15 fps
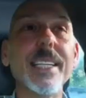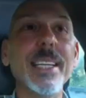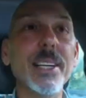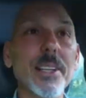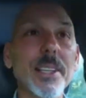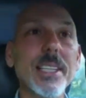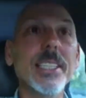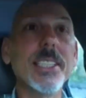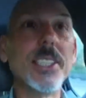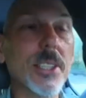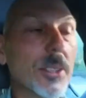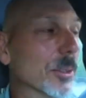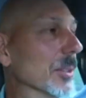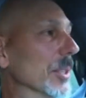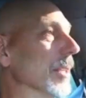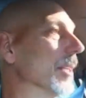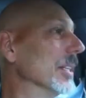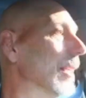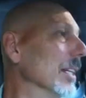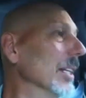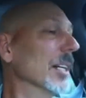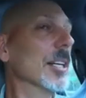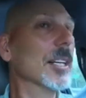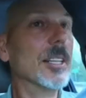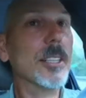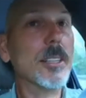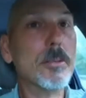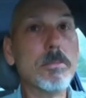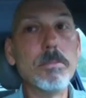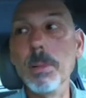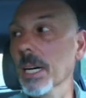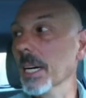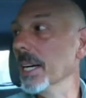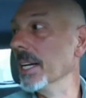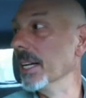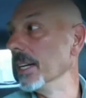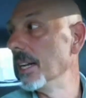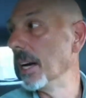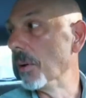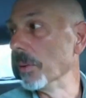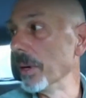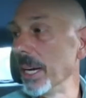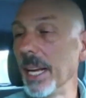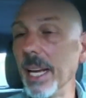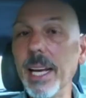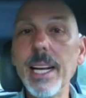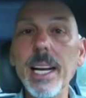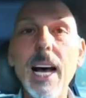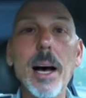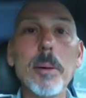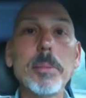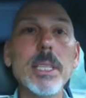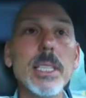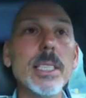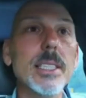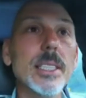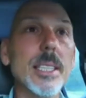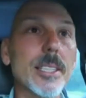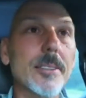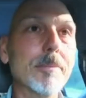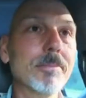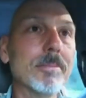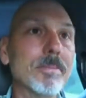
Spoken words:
the deer lease too, but I went ahead and opted to